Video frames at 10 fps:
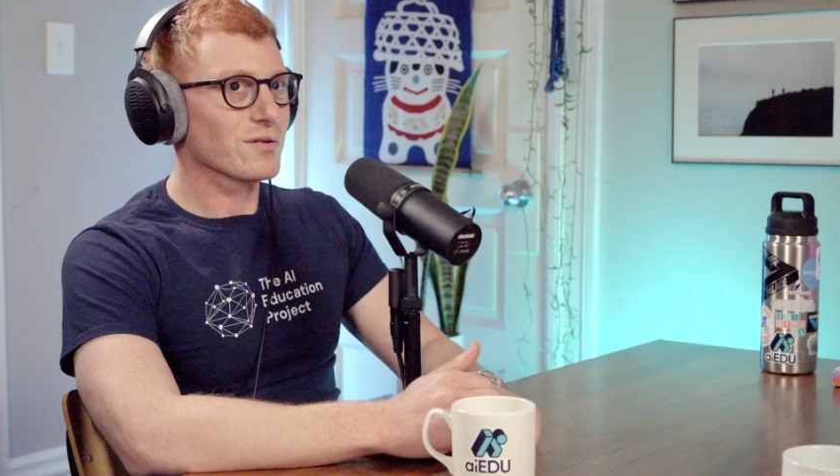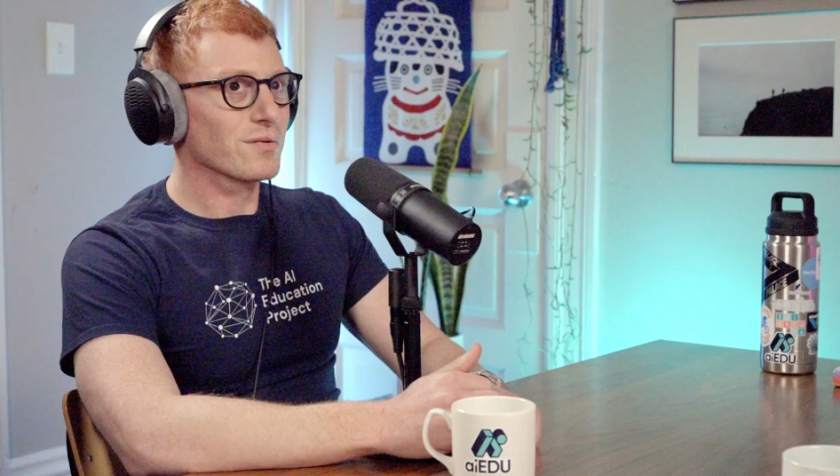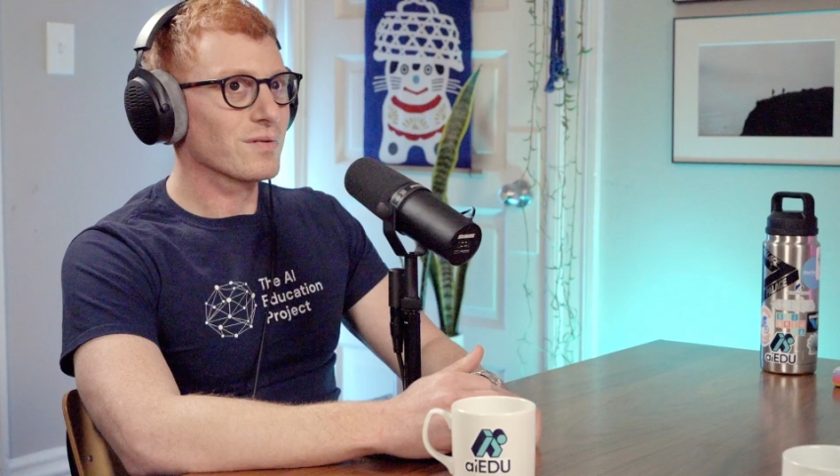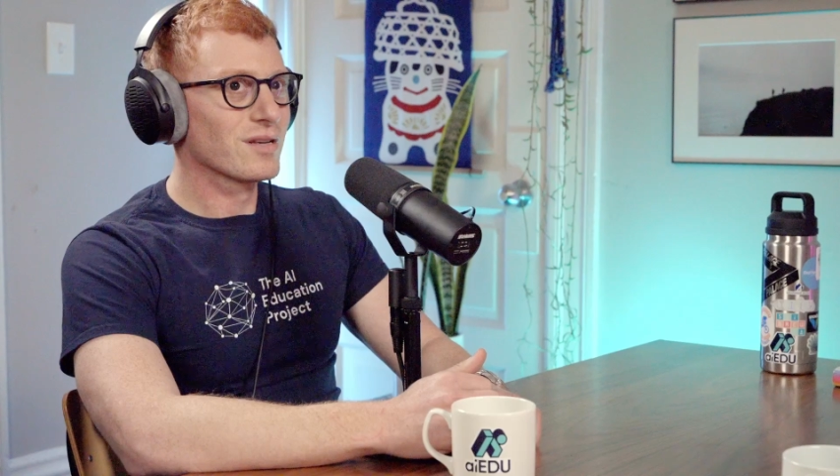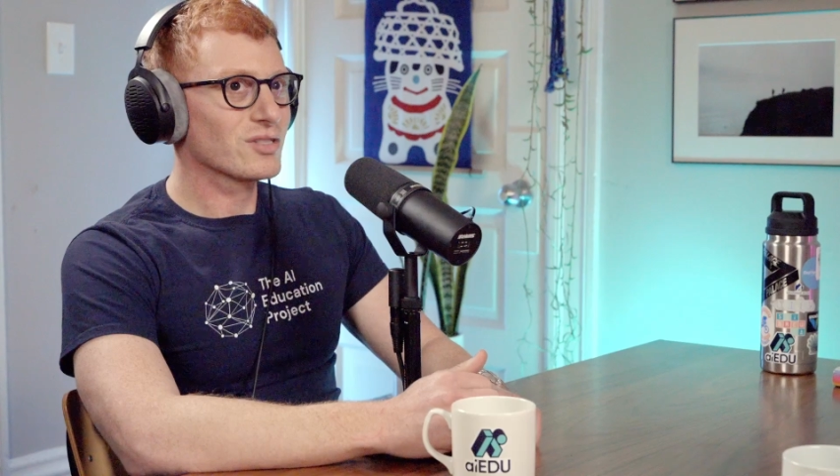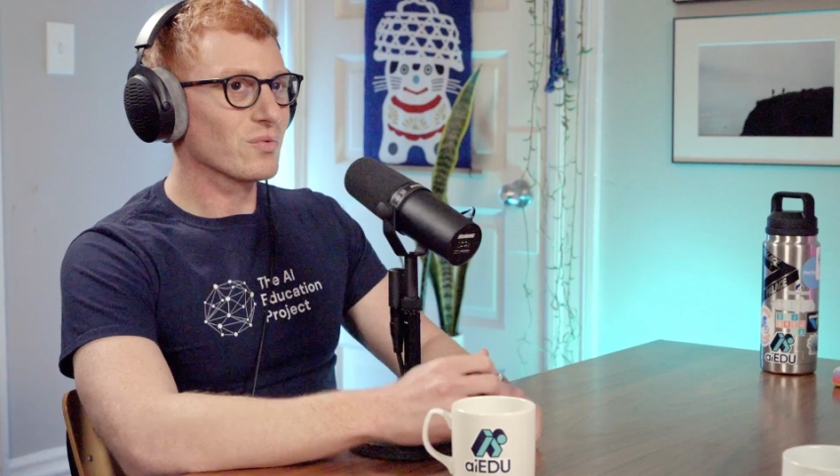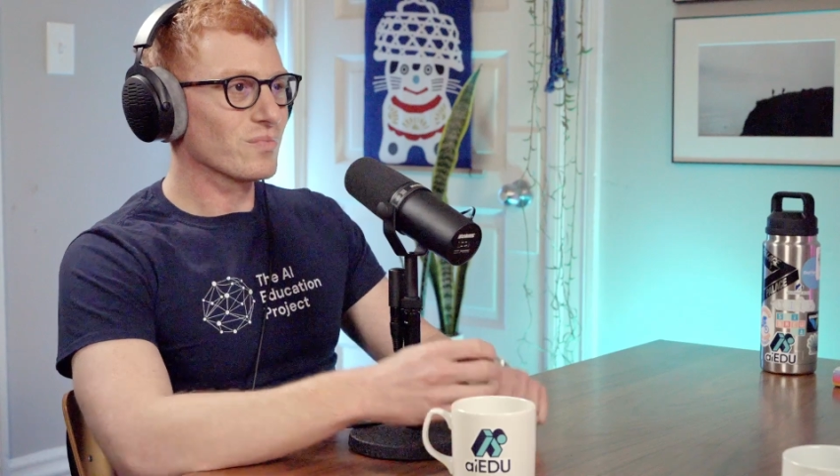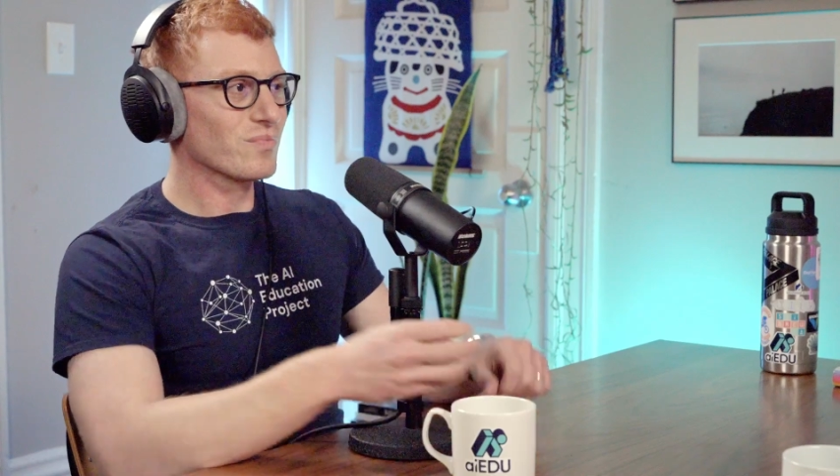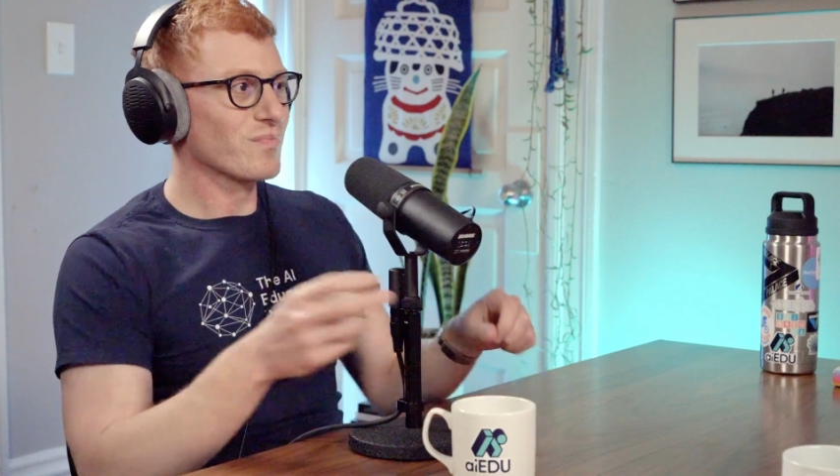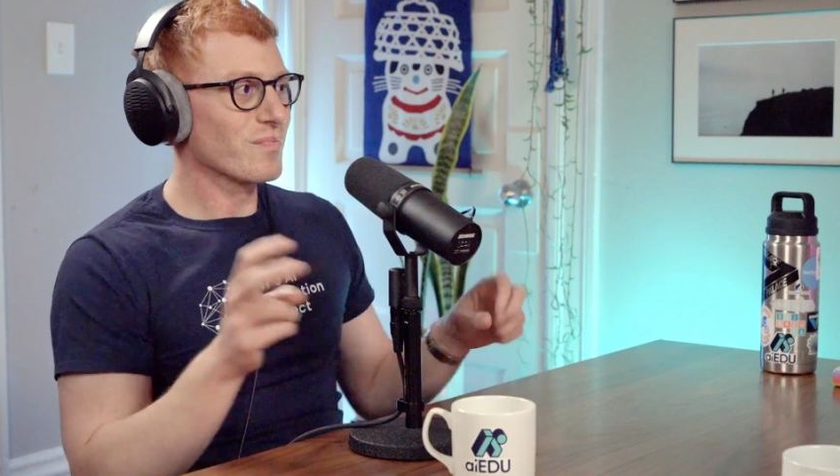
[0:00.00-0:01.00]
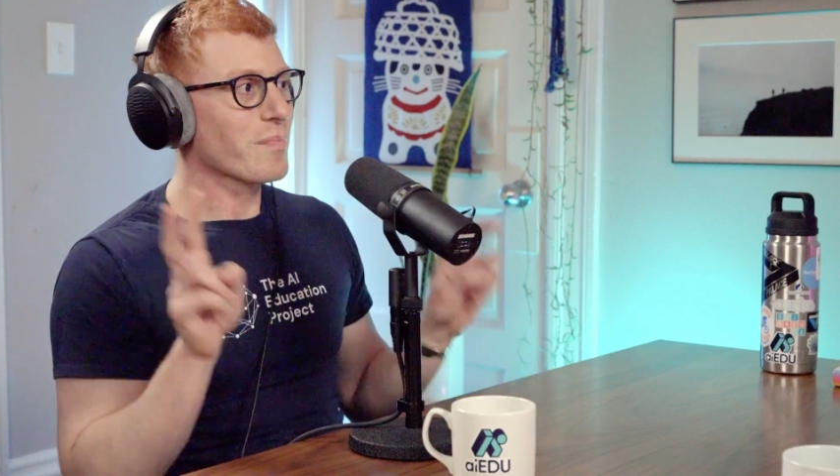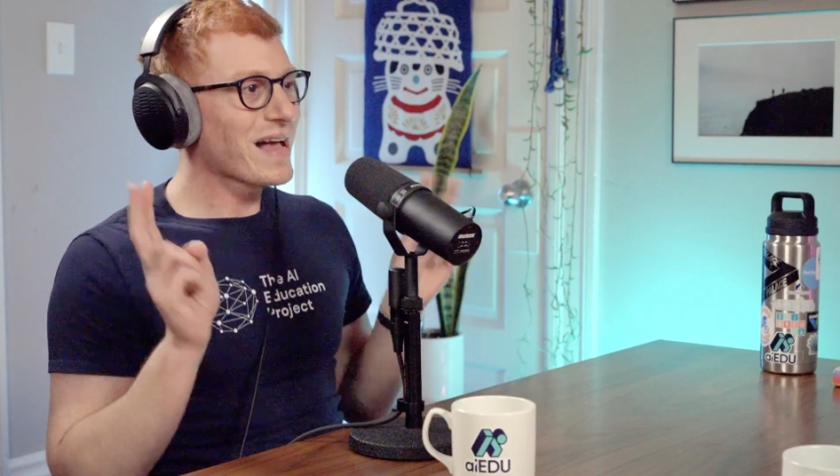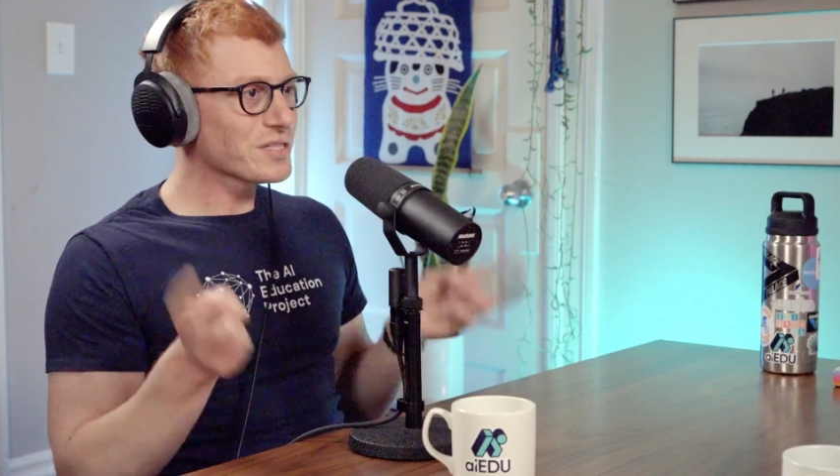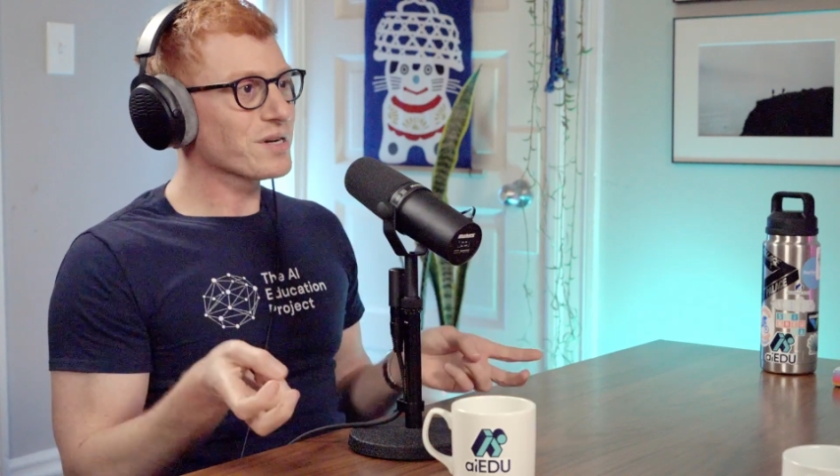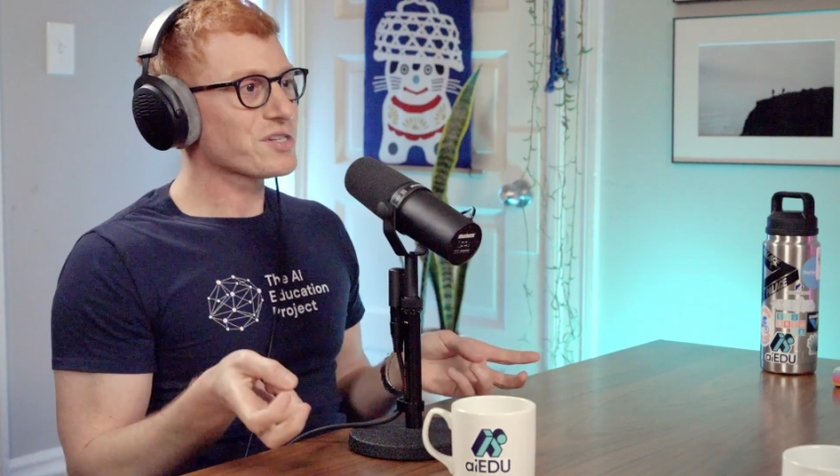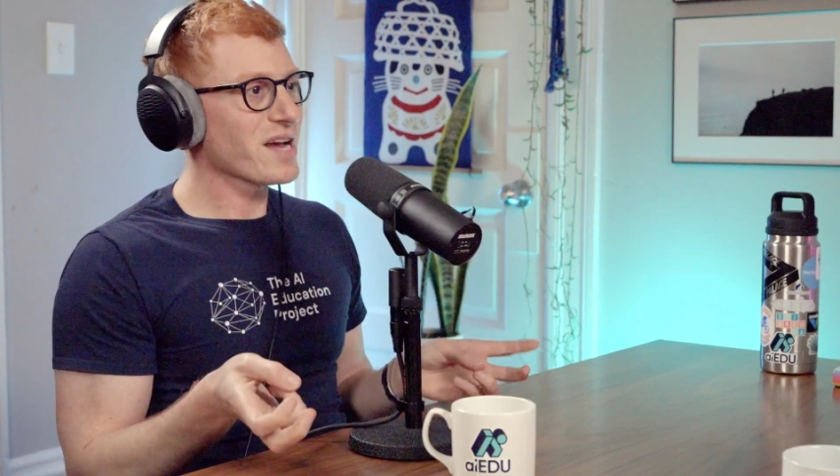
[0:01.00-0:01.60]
So mastering